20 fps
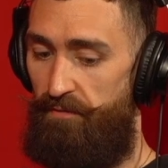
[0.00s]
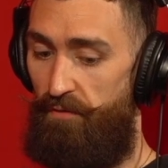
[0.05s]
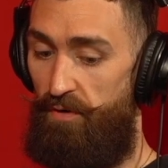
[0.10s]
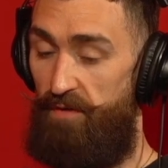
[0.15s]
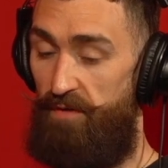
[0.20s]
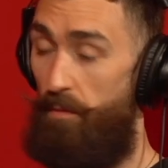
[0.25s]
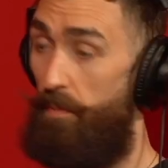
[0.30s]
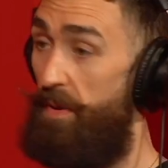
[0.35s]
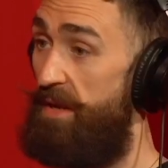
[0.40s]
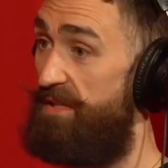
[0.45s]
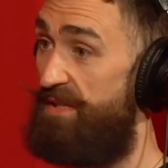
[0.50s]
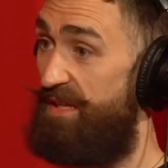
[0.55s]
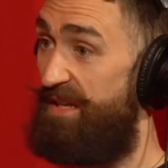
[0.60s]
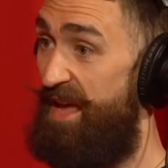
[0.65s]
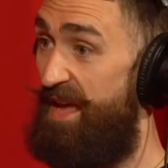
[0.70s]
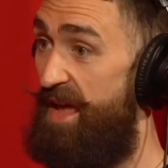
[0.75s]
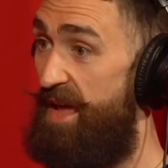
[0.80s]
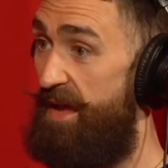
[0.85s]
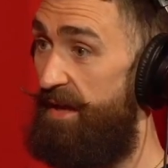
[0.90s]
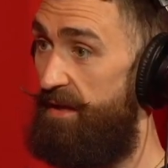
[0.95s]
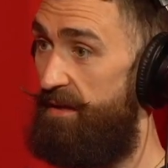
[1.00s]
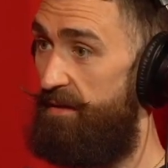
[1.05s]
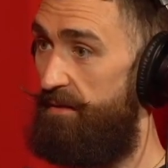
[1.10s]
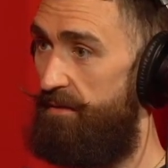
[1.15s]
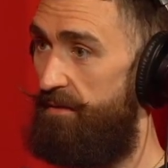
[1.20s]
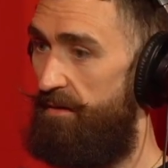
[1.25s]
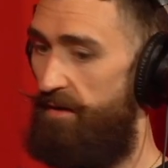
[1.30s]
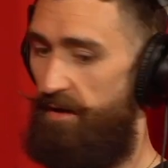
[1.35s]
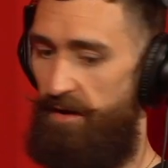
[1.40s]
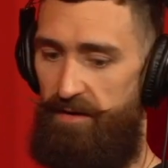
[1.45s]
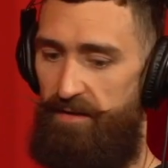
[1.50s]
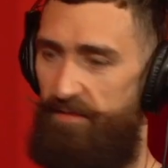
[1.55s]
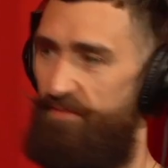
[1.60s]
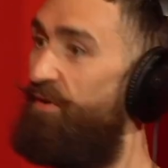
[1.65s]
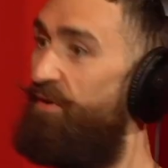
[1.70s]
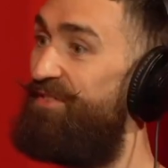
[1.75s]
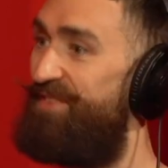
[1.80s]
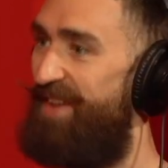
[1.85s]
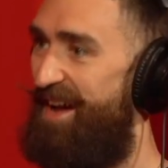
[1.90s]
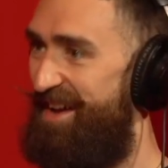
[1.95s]
front of a piece of cake and a
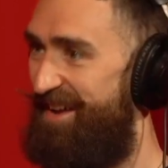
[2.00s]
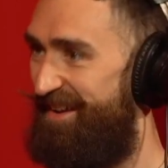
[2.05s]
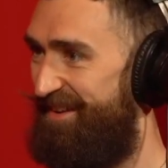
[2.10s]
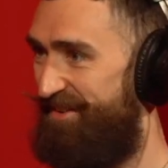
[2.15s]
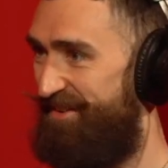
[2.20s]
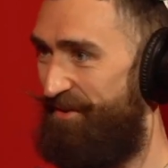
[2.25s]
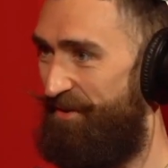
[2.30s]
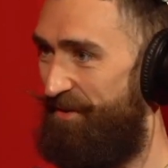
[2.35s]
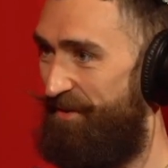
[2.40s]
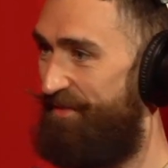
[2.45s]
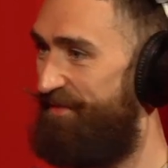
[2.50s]
full fat